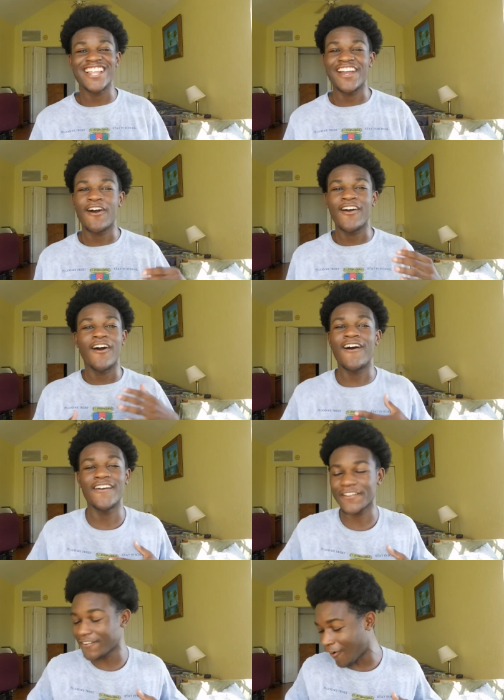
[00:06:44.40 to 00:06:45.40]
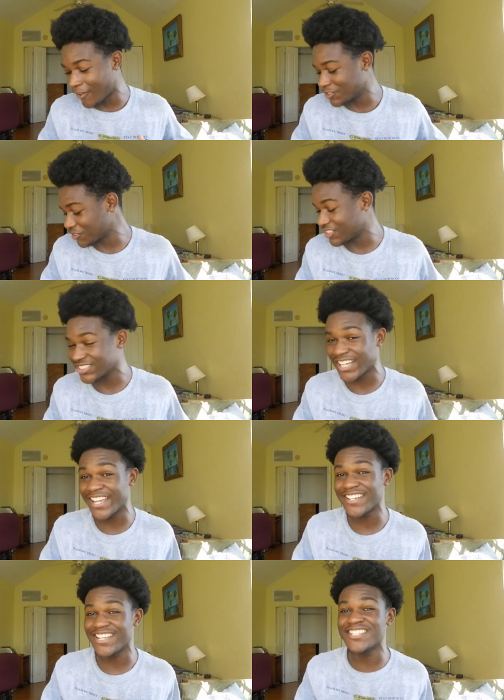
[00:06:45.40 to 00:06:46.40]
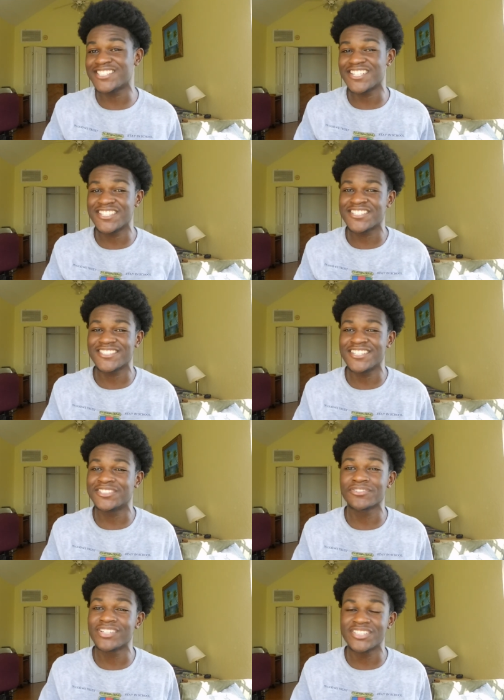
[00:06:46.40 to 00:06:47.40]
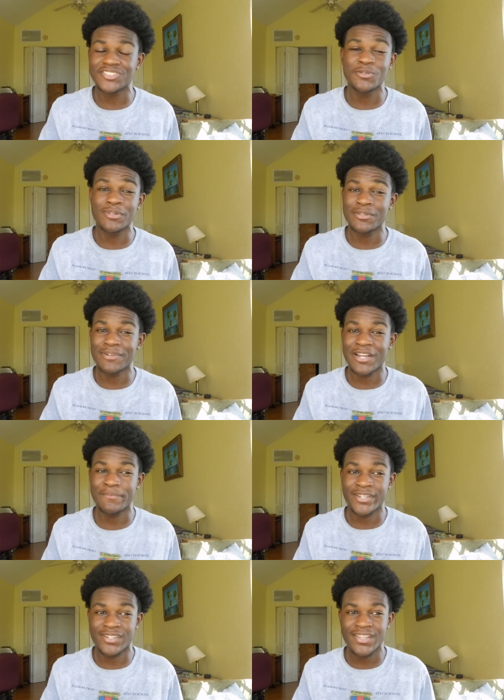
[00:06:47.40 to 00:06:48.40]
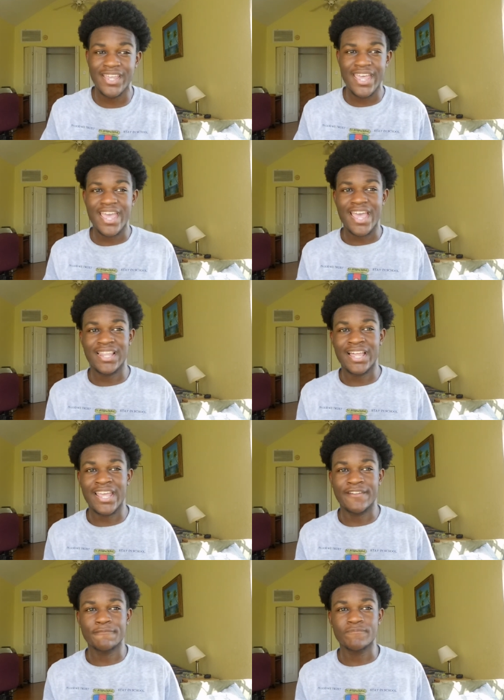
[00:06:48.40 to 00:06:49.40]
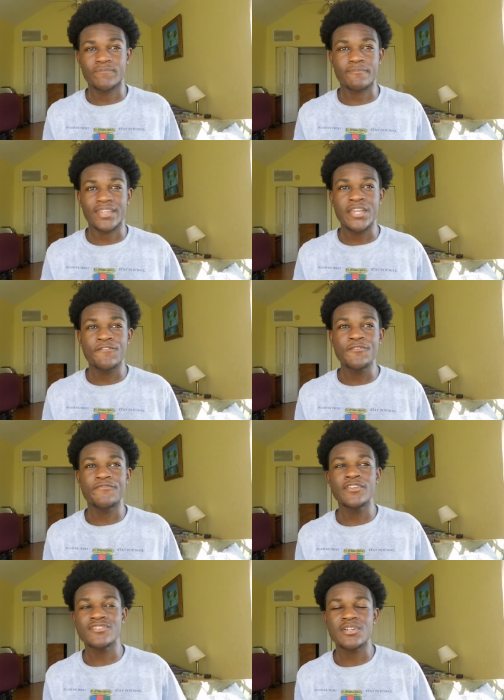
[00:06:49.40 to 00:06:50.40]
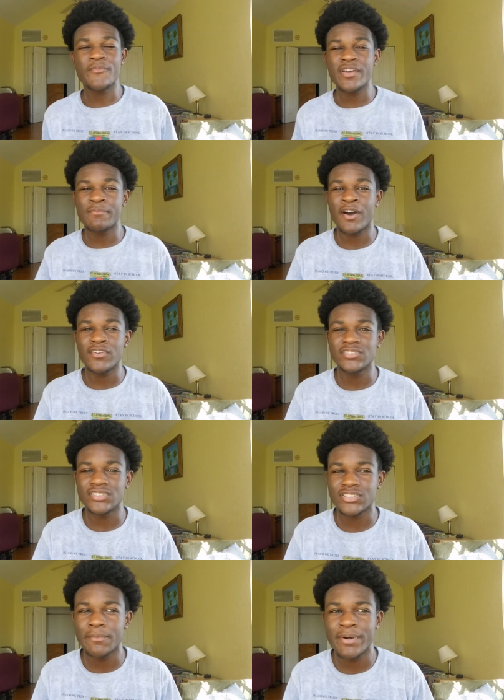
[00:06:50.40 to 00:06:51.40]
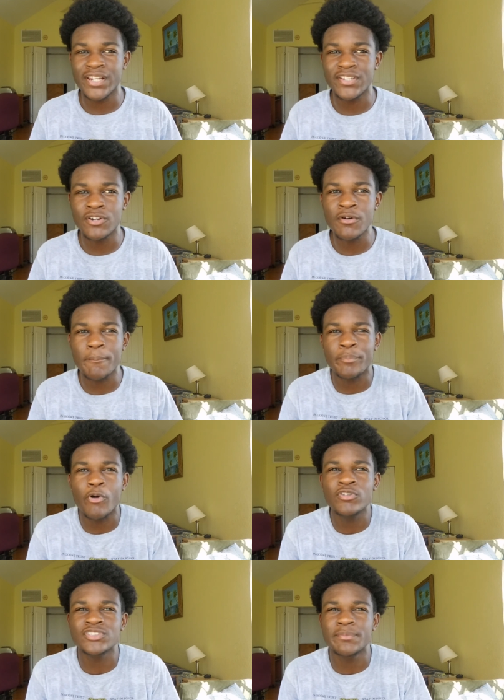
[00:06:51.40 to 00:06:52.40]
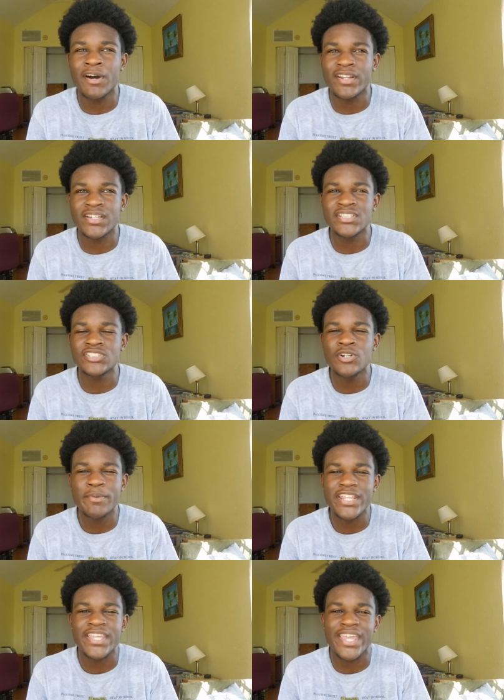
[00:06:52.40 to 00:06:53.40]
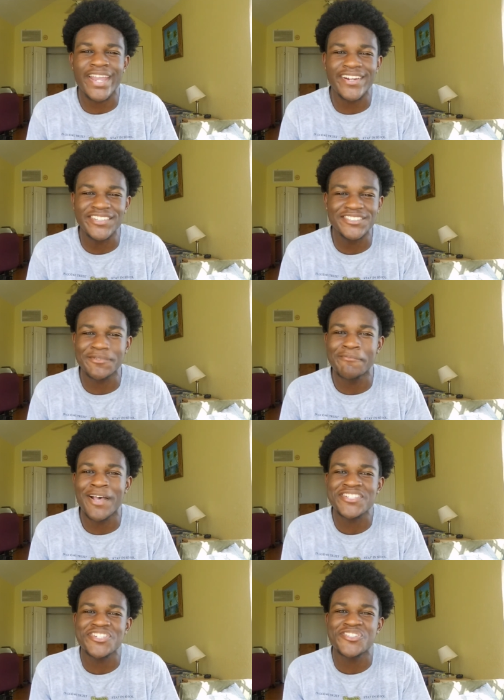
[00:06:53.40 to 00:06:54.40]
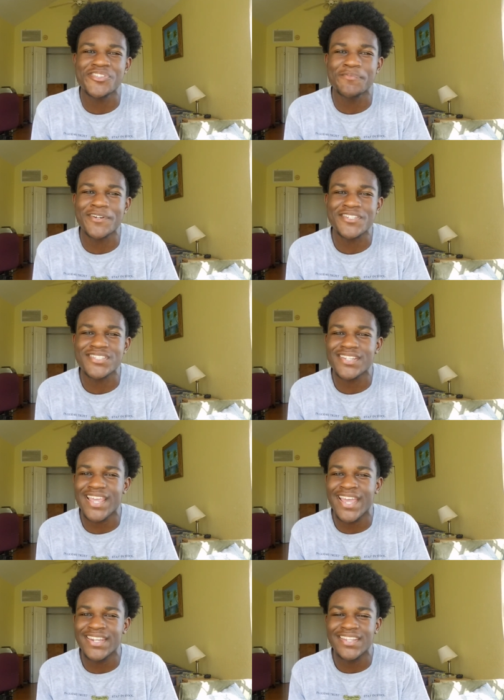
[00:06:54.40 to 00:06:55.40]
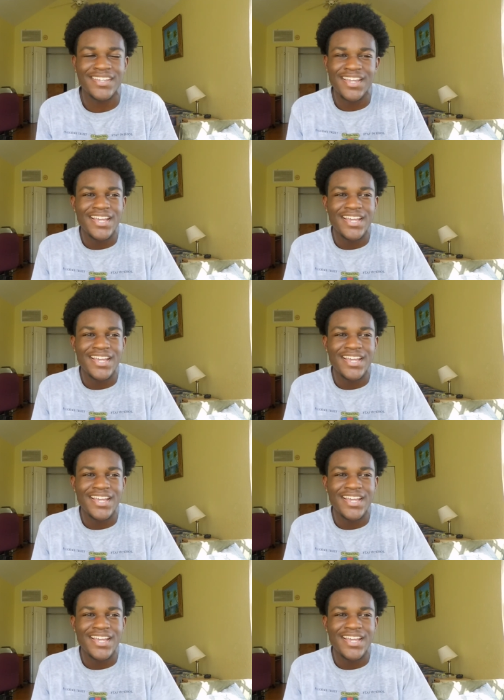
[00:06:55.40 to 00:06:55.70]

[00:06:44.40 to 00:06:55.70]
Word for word: like all jokes aside, it's it's it's really stupid in my opinion. And like, if you feel some way about somebody, don't post about it because nobody cares. Message the person and